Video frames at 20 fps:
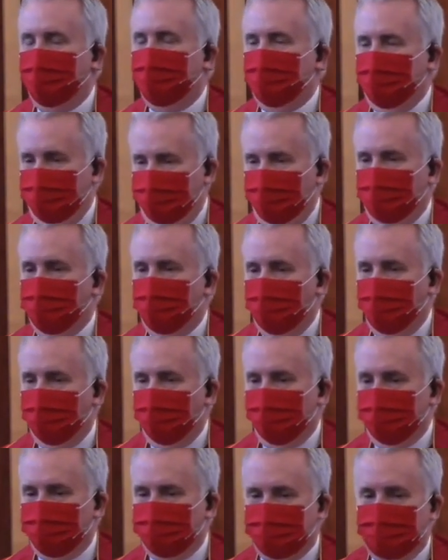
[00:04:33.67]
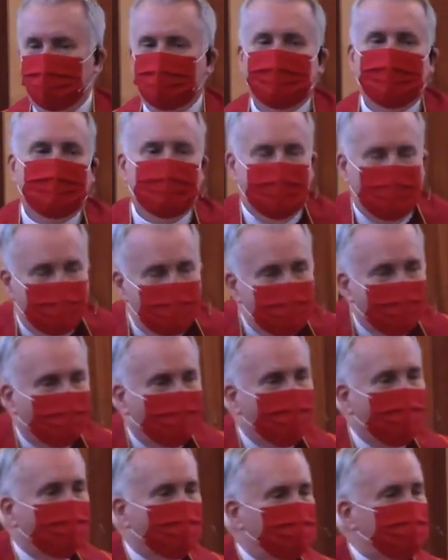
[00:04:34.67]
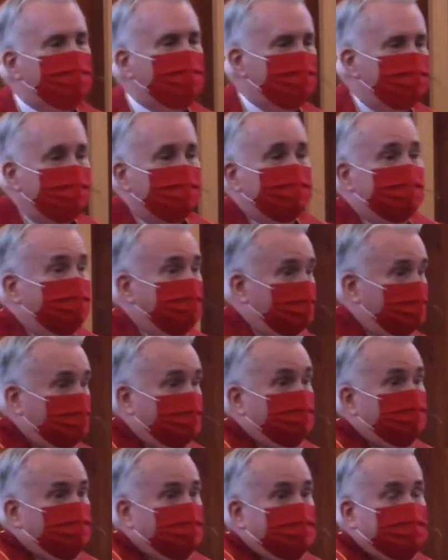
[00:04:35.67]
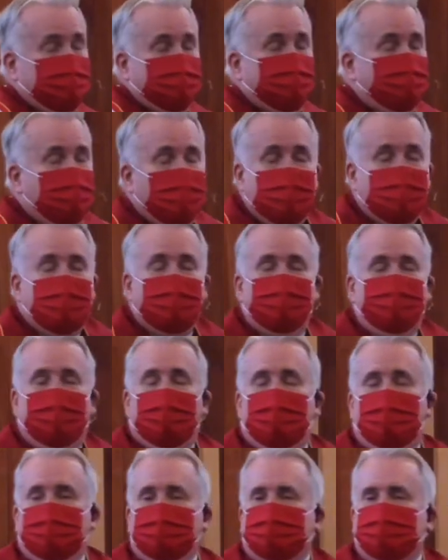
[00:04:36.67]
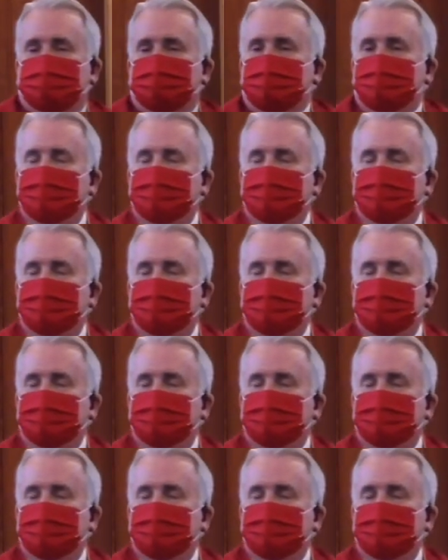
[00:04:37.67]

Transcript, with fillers: for words. And there are people, and it could be any of us,